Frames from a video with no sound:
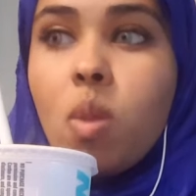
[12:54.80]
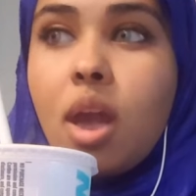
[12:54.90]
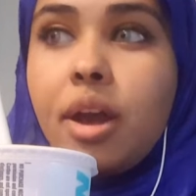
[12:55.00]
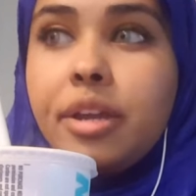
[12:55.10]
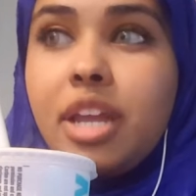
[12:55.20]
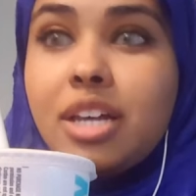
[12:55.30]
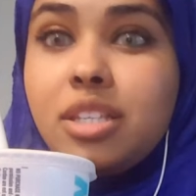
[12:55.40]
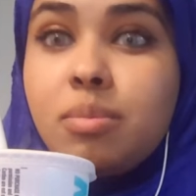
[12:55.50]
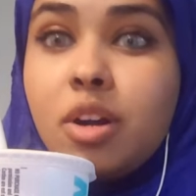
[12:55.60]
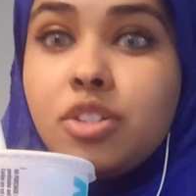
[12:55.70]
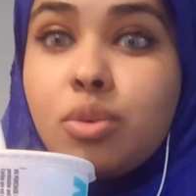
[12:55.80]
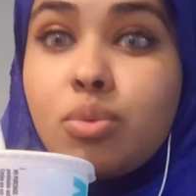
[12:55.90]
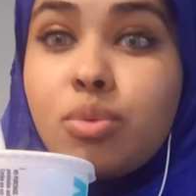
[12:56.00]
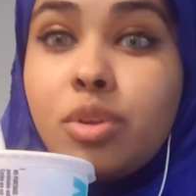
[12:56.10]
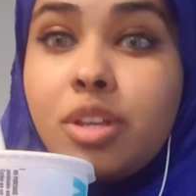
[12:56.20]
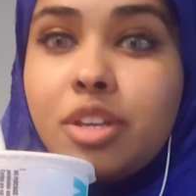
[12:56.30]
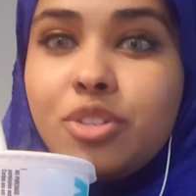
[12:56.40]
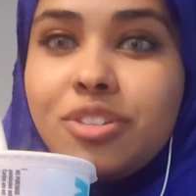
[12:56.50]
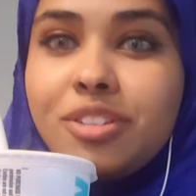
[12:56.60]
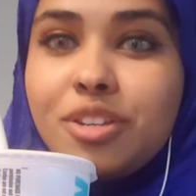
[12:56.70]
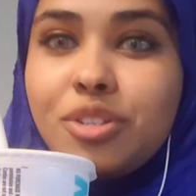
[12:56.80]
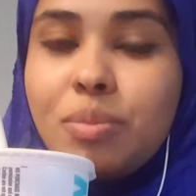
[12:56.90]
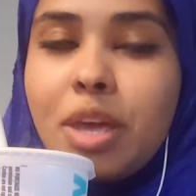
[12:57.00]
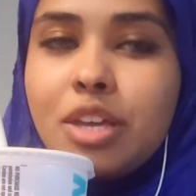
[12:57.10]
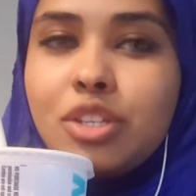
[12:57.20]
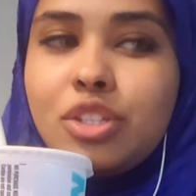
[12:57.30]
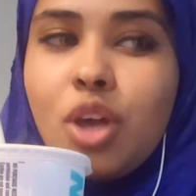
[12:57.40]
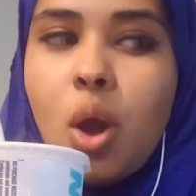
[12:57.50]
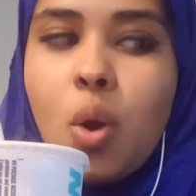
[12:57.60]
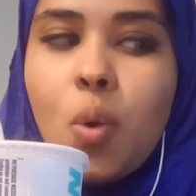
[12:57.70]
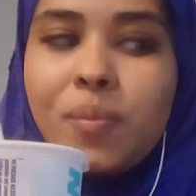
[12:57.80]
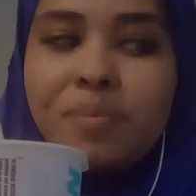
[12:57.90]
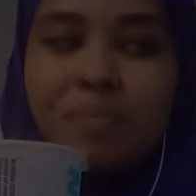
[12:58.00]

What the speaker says: And SMRs are really interesting to make, so